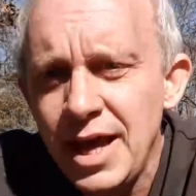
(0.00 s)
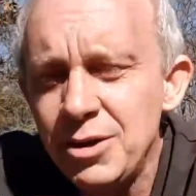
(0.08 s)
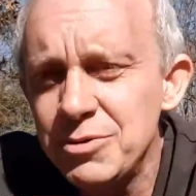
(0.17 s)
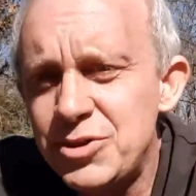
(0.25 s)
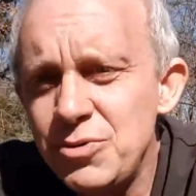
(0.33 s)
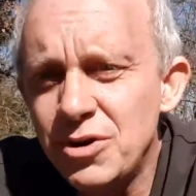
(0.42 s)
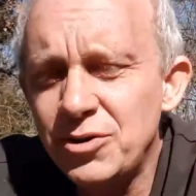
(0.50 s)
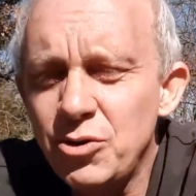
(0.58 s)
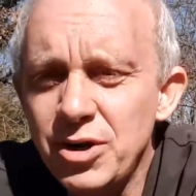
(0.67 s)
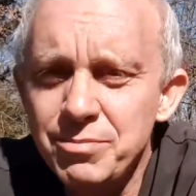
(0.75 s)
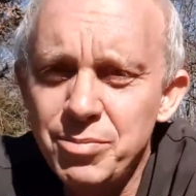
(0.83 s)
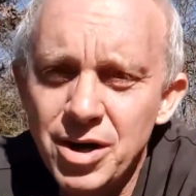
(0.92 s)
And it was two hundred
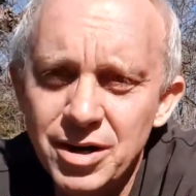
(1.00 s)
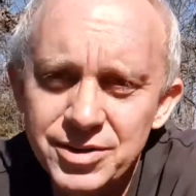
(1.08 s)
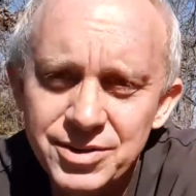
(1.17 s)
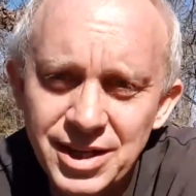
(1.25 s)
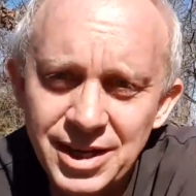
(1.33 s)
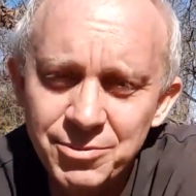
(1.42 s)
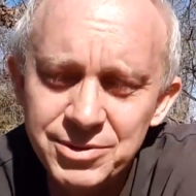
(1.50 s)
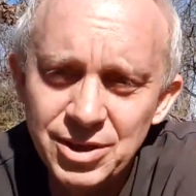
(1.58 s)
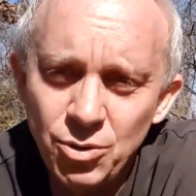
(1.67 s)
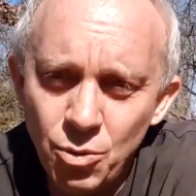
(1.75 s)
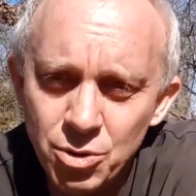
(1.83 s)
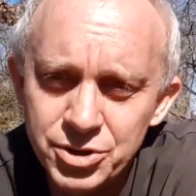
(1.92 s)
thirty bucks, and it was
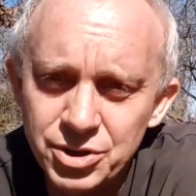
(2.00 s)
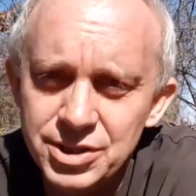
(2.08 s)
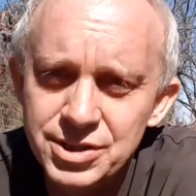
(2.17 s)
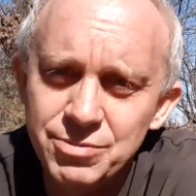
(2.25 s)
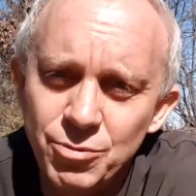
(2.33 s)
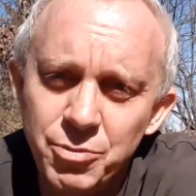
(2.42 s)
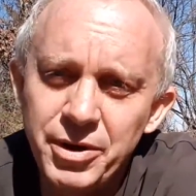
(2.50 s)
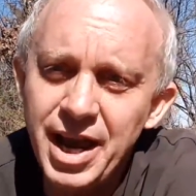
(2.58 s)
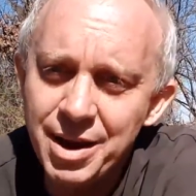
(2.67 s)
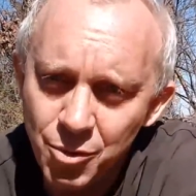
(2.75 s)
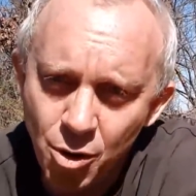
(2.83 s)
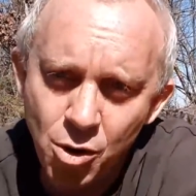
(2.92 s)
at Orscheln's. Well, we
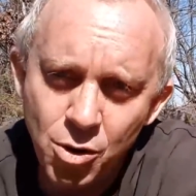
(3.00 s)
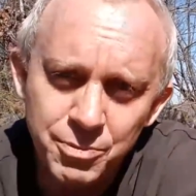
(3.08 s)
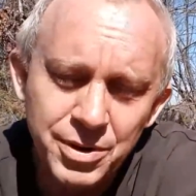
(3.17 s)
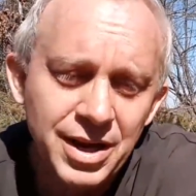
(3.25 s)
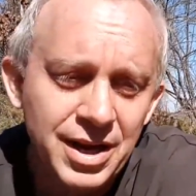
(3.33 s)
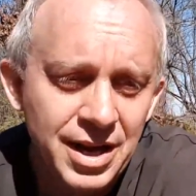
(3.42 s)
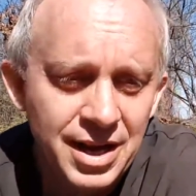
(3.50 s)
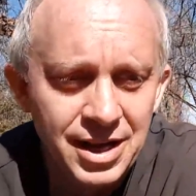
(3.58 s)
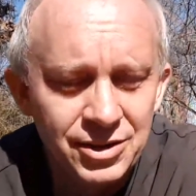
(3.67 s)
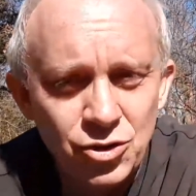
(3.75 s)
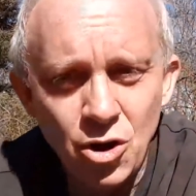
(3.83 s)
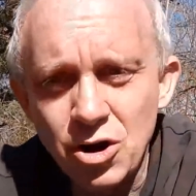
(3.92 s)
came home,
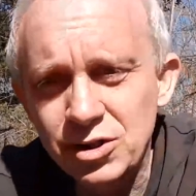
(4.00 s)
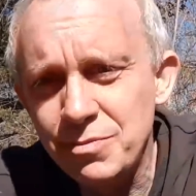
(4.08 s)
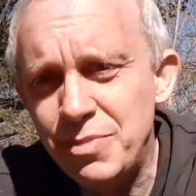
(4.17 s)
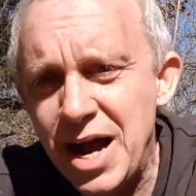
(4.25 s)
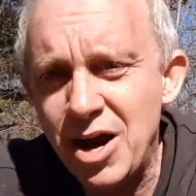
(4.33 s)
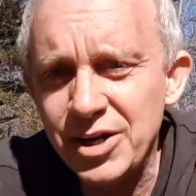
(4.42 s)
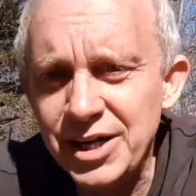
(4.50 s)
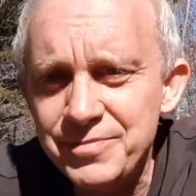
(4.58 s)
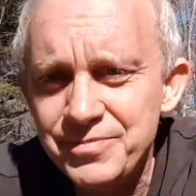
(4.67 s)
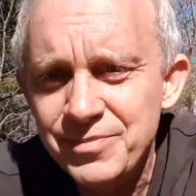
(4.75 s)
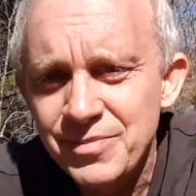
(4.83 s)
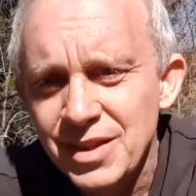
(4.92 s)
talked about it.
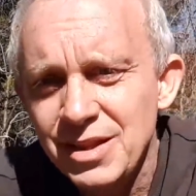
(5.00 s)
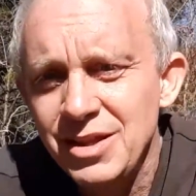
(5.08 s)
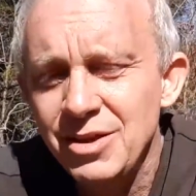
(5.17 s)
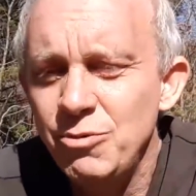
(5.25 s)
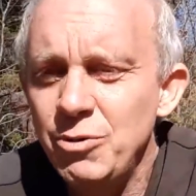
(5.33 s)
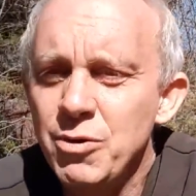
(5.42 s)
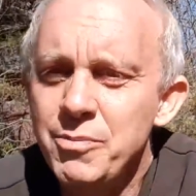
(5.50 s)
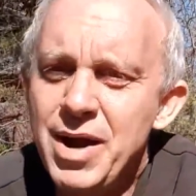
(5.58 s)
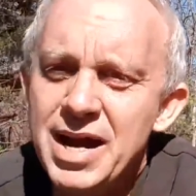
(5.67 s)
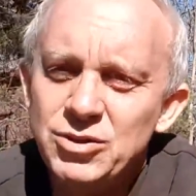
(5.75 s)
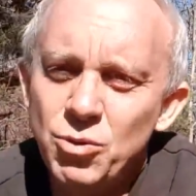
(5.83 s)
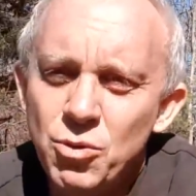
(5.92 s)
We went
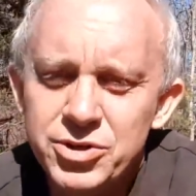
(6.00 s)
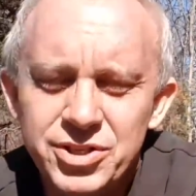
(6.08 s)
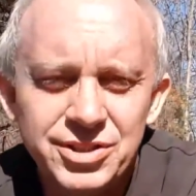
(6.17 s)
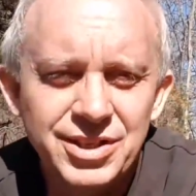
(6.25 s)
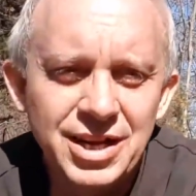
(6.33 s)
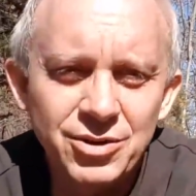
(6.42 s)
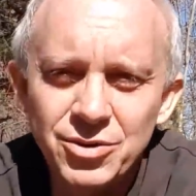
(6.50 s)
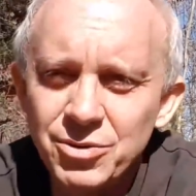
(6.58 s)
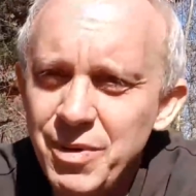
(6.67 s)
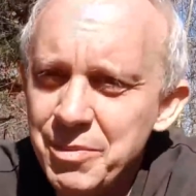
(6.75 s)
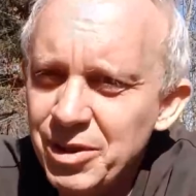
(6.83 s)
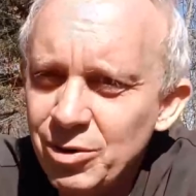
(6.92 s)
back to Orscheln's, I don't know,
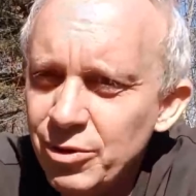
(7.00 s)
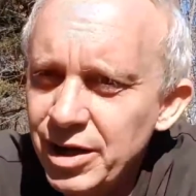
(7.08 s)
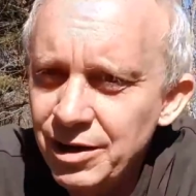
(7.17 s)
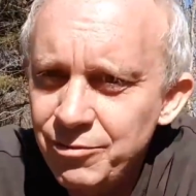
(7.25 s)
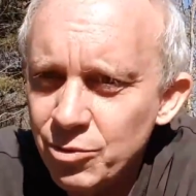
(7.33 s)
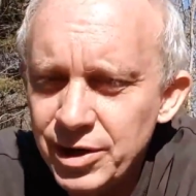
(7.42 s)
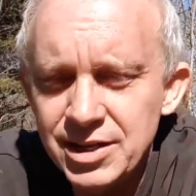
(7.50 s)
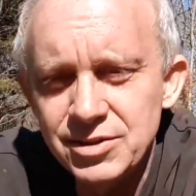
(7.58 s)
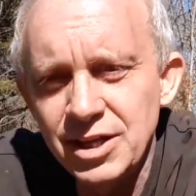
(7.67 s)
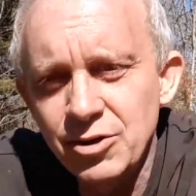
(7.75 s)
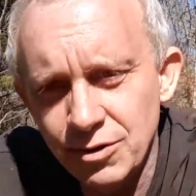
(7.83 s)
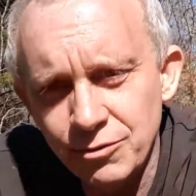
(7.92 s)
maybe three, four days
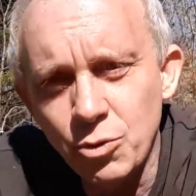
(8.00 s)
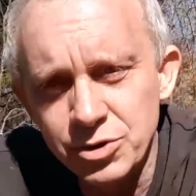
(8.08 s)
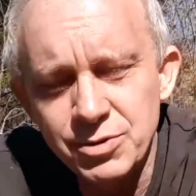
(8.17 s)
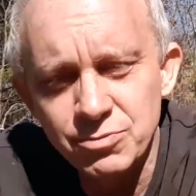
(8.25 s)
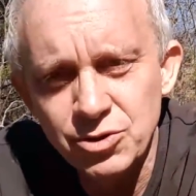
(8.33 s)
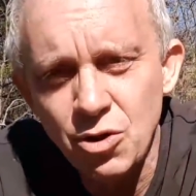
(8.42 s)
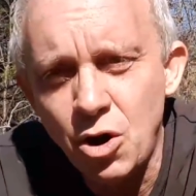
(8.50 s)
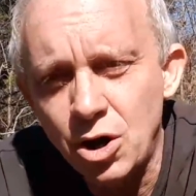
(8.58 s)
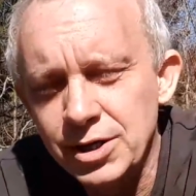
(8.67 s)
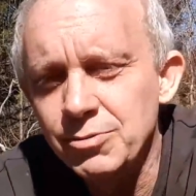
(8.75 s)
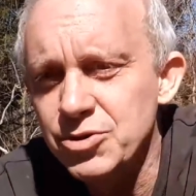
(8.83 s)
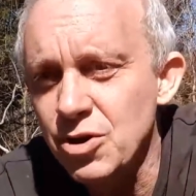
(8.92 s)
later, and of course it was
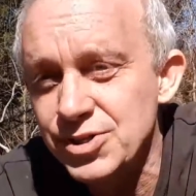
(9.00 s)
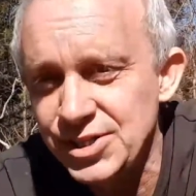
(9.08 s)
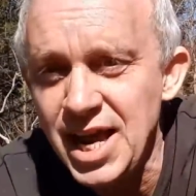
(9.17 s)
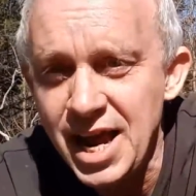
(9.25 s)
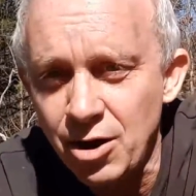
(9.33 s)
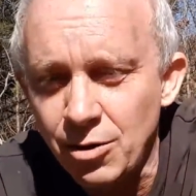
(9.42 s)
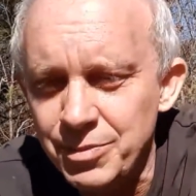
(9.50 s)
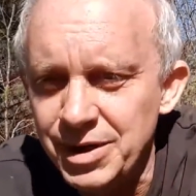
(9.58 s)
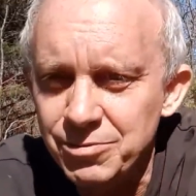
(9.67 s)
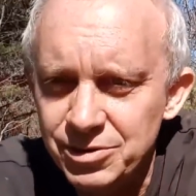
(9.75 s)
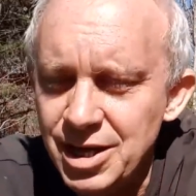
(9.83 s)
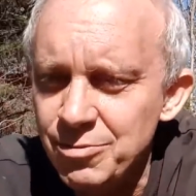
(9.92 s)
gone. It was on sale, but it
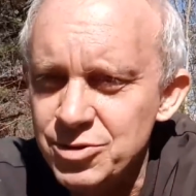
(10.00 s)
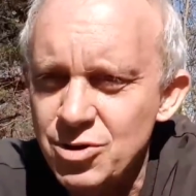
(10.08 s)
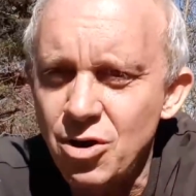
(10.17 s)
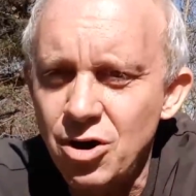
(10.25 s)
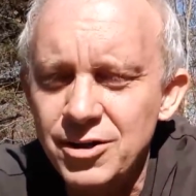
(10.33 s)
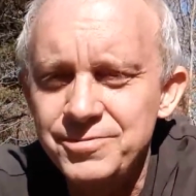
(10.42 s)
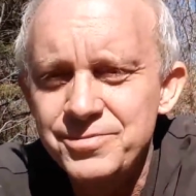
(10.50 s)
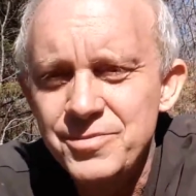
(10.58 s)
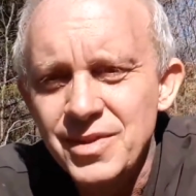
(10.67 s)
was, it was gone.